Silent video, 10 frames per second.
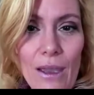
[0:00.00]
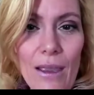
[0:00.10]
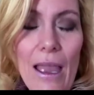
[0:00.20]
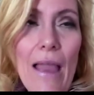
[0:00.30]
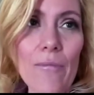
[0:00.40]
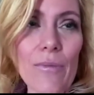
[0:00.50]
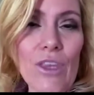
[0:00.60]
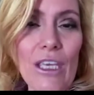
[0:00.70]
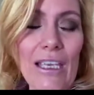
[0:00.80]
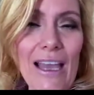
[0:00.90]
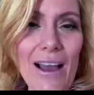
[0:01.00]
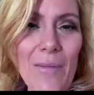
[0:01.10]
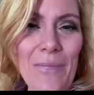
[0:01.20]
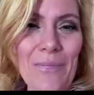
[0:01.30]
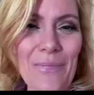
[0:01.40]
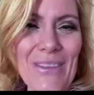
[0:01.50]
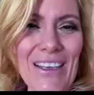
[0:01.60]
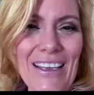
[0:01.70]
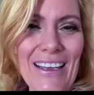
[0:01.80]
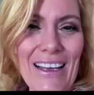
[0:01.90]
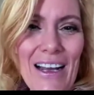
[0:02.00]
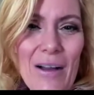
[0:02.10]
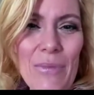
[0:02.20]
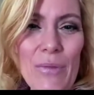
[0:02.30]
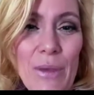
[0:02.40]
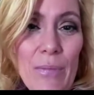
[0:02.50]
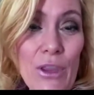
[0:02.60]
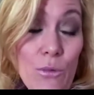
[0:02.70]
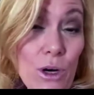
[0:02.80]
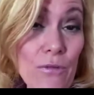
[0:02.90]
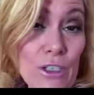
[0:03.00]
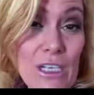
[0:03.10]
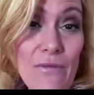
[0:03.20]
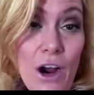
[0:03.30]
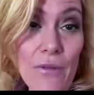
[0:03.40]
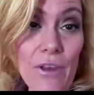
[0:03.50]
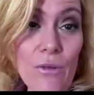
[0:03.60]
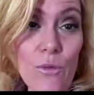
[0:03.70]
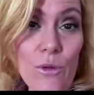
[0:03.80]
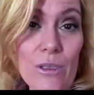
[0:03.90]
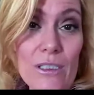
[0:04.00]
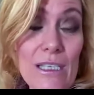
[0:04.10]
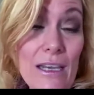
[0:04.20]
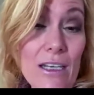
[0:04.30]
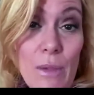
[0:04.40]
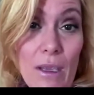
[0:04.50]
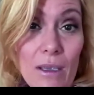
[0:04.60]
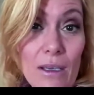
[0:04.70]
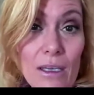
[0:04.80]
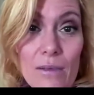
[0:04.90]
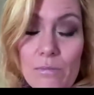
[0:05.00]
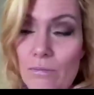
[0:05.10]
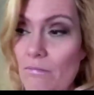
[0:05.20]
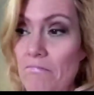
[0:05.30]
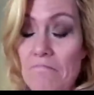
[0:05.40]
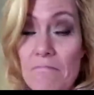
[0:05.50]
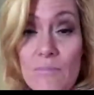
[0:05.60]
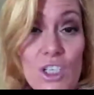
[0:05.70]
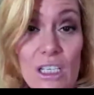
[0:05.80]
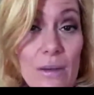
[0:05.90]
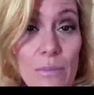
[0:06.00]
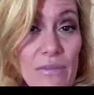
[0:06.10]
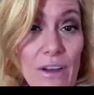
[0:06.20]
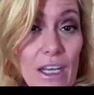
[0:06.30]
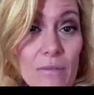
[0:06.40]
The people that work for Steve Harvey said to me, just let him be funny.